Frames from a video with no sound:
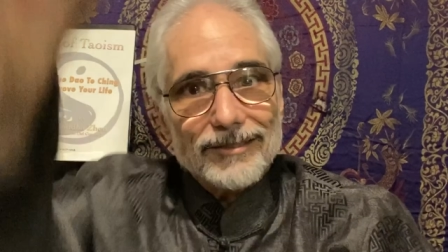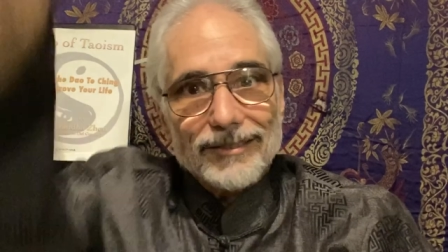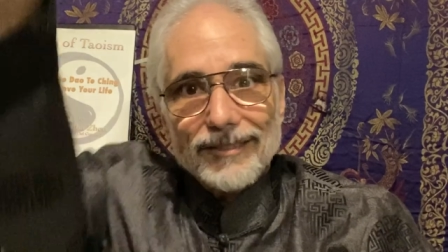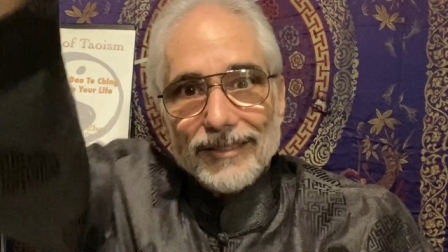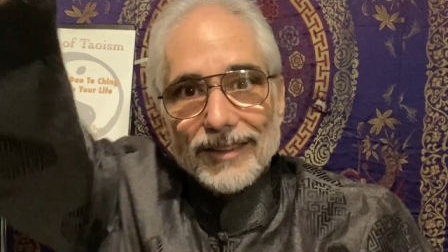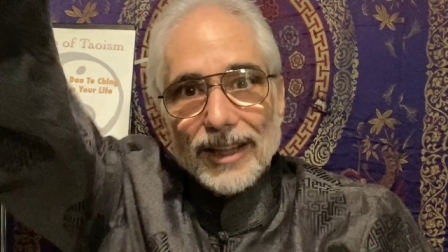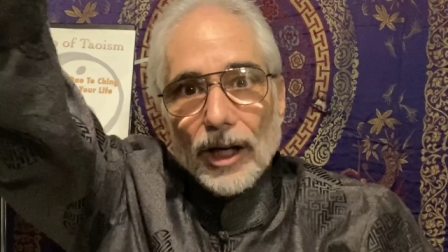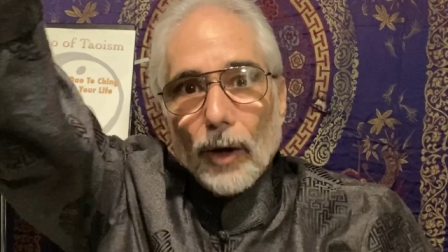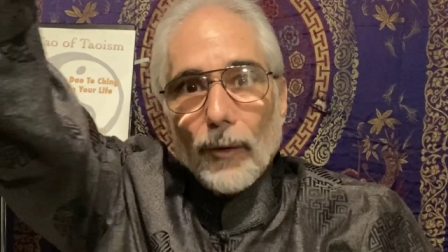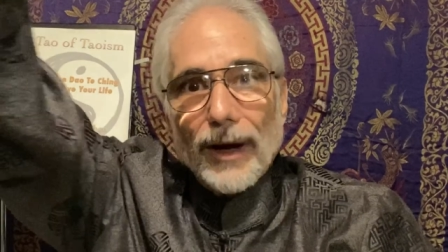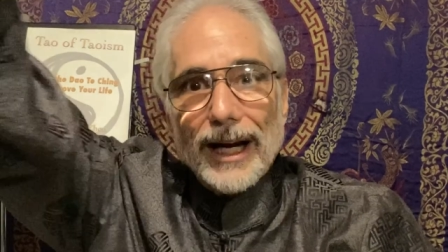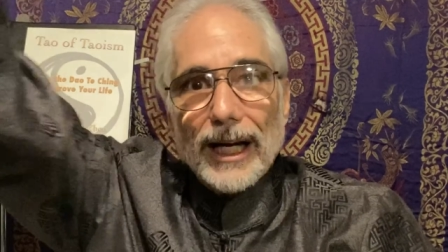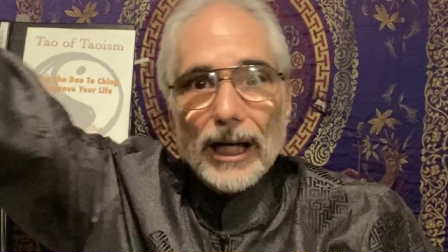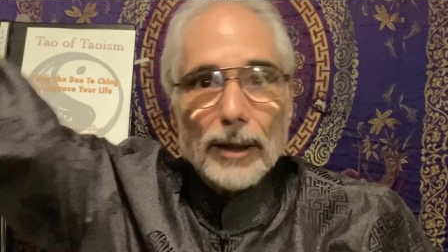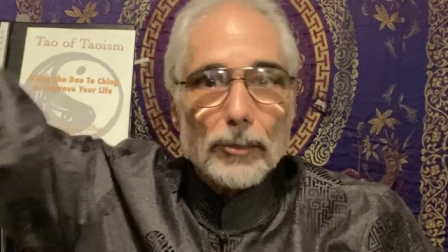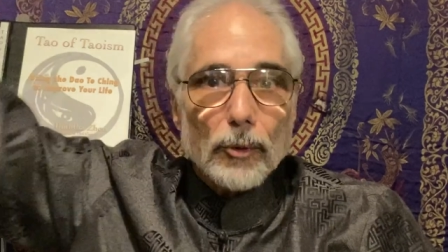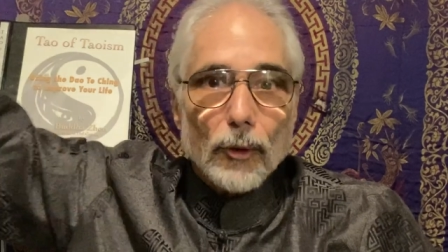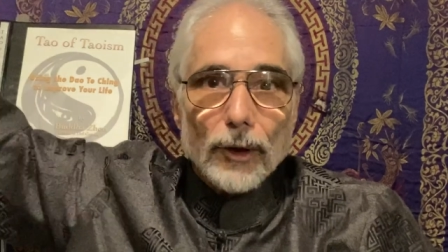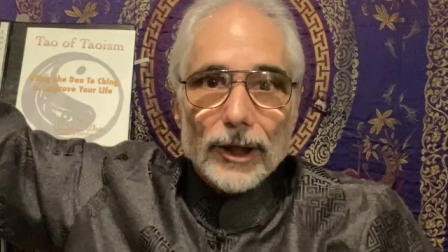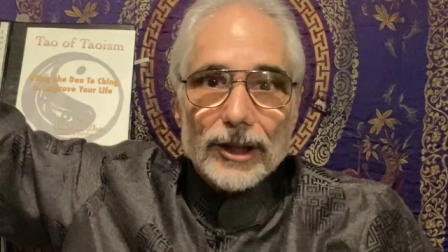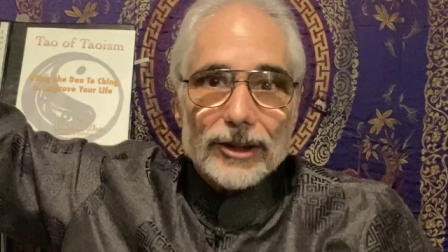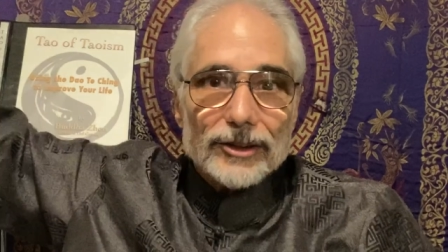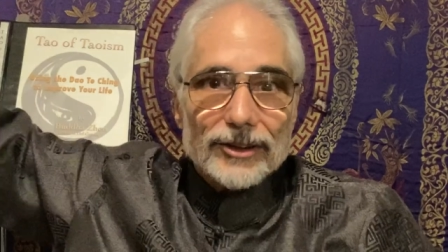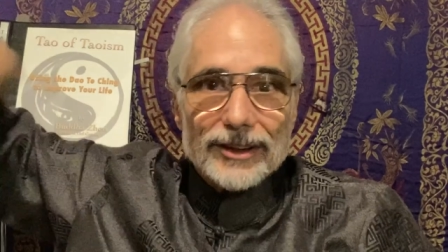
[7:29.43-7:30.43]
go
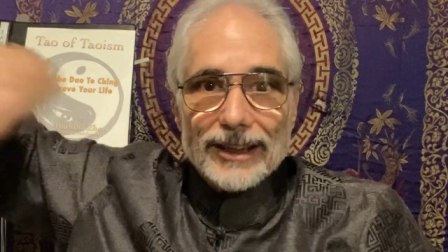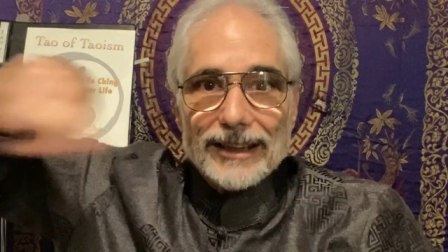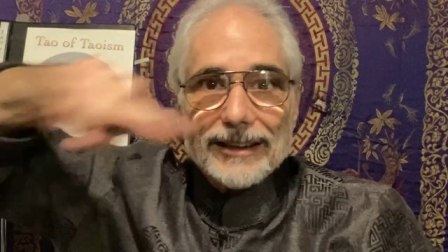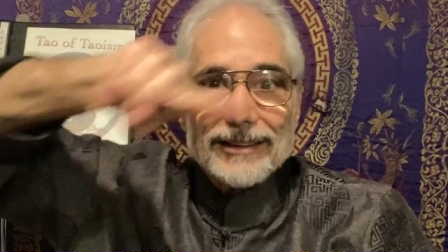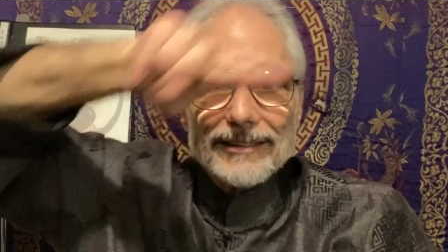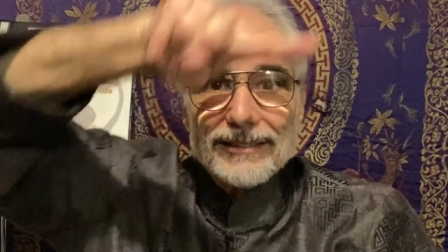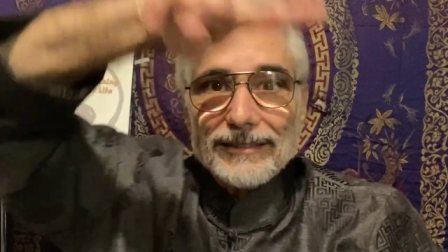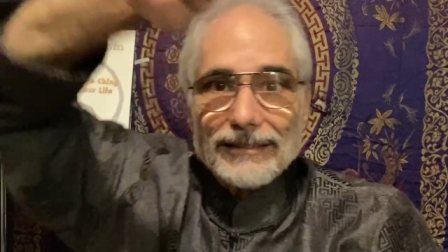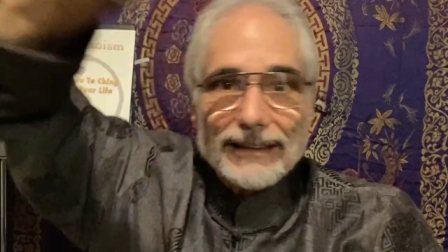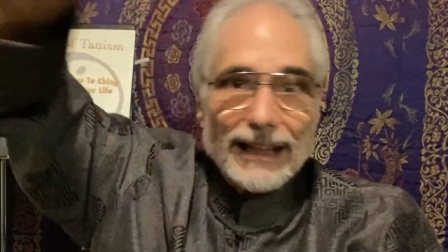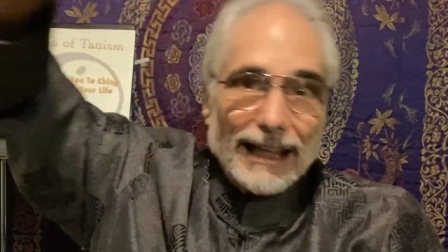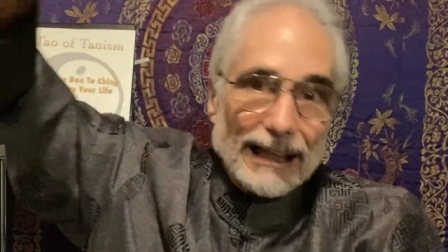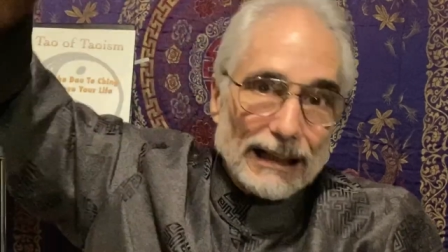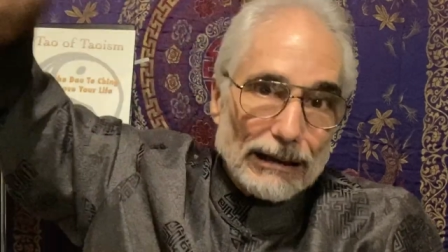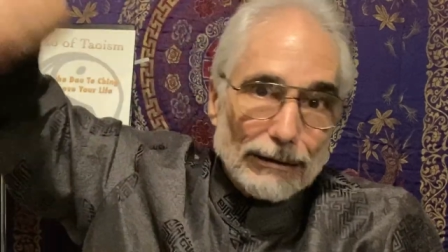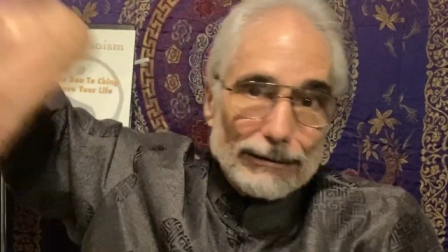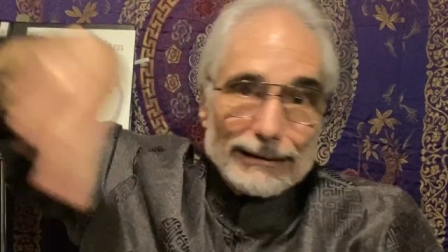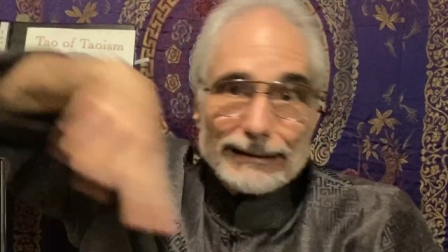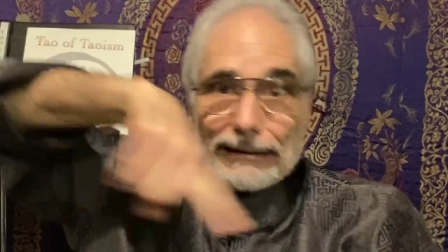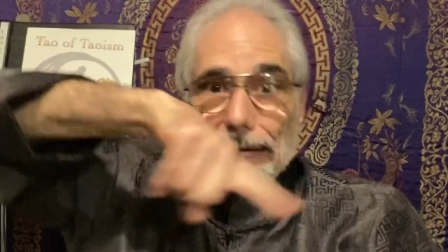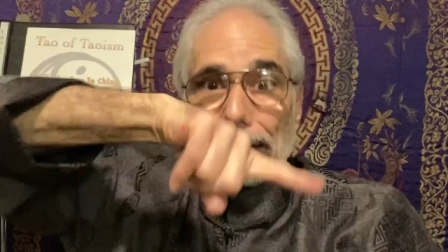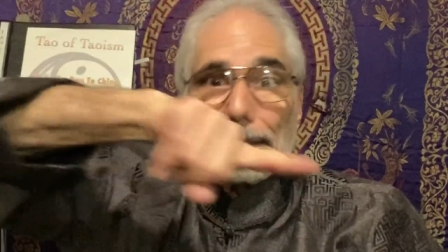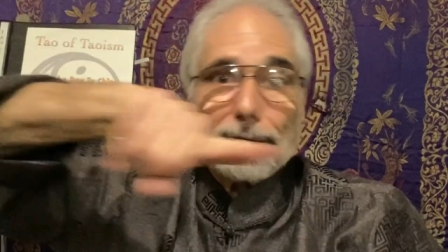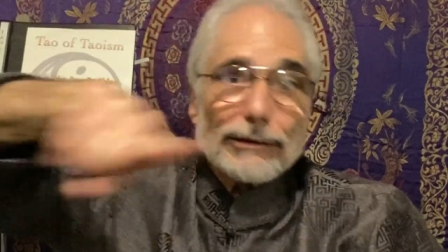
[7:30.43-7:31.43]
airborne because they kind of go in
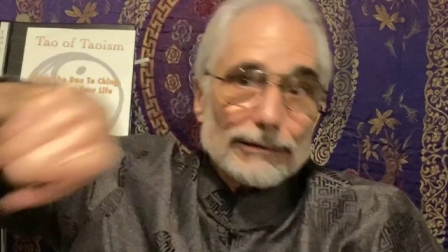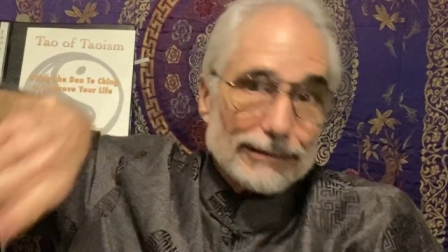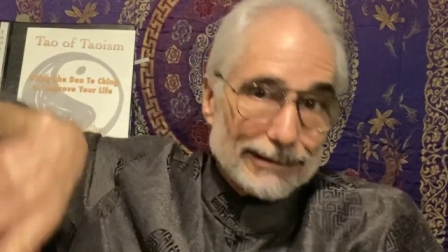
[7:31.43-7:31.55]
circles